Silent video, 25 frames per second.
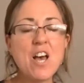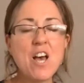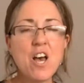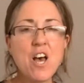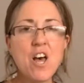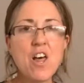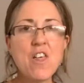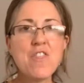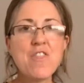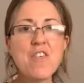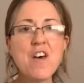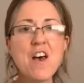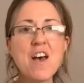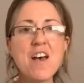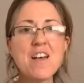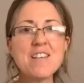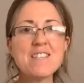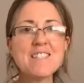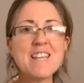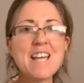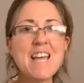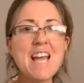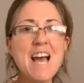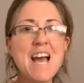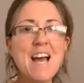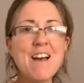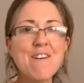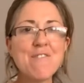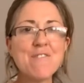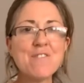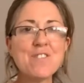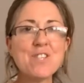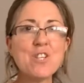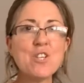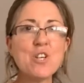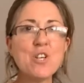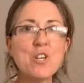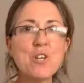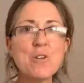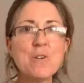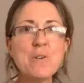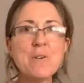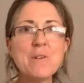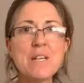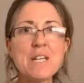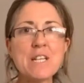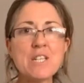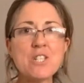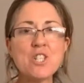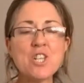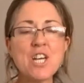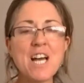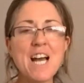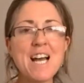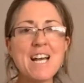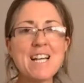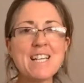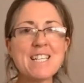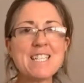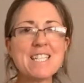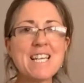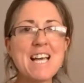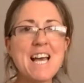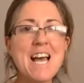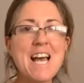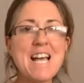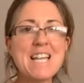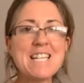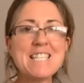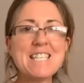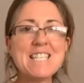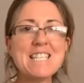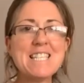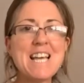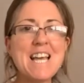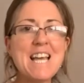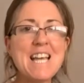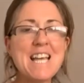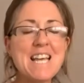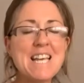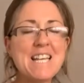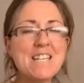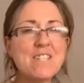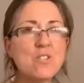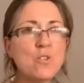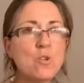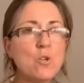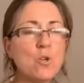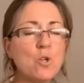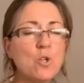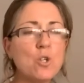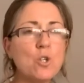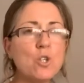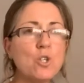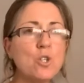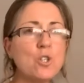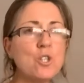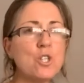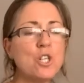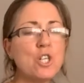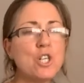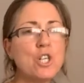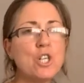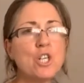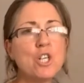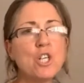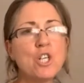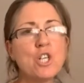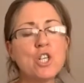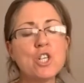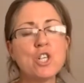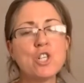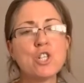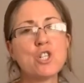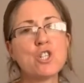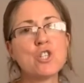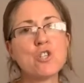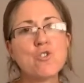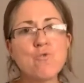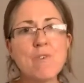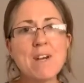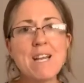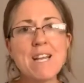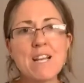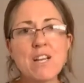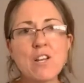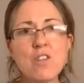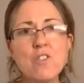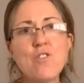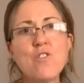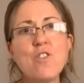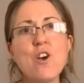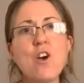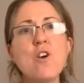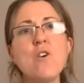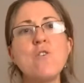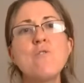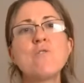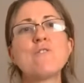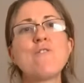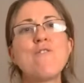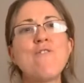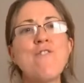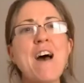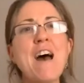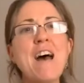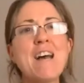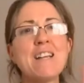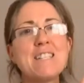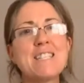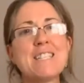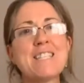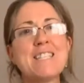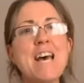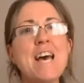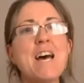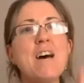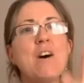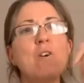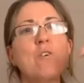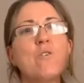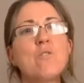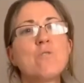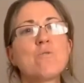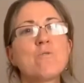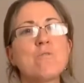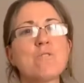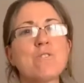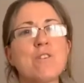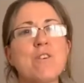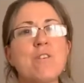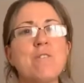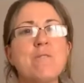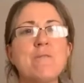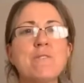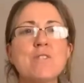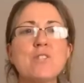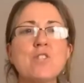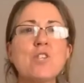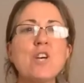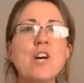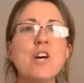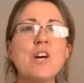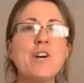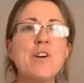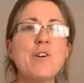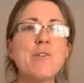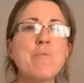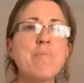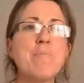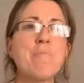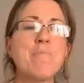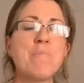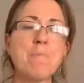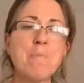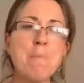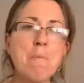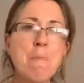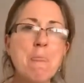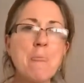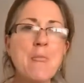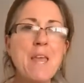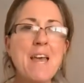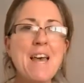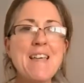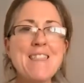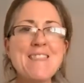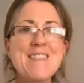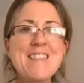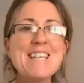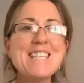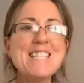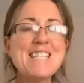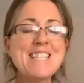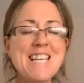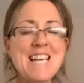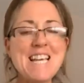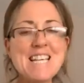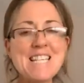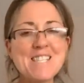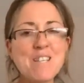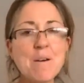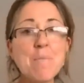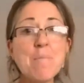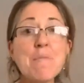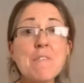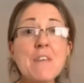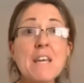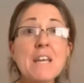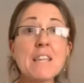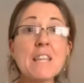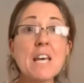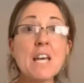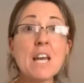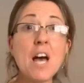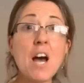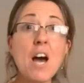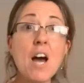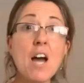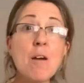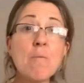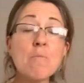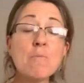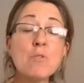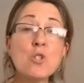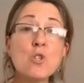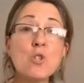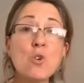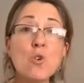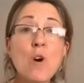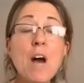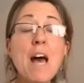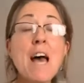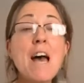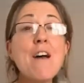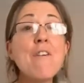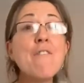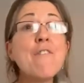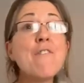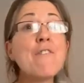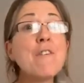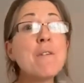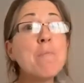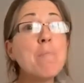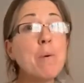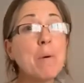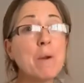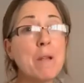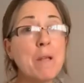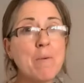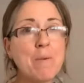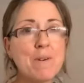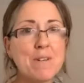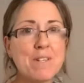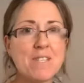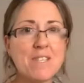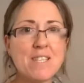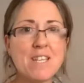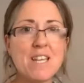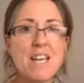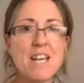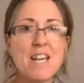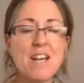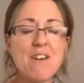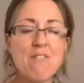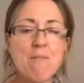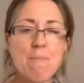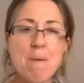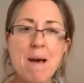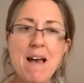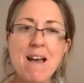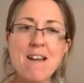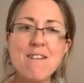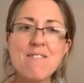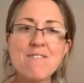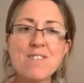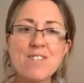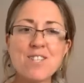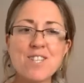Thursday afternoon chat, and today it's called Shrink Those Fat Cells. So this is something that I am sure everybody wants to hear about.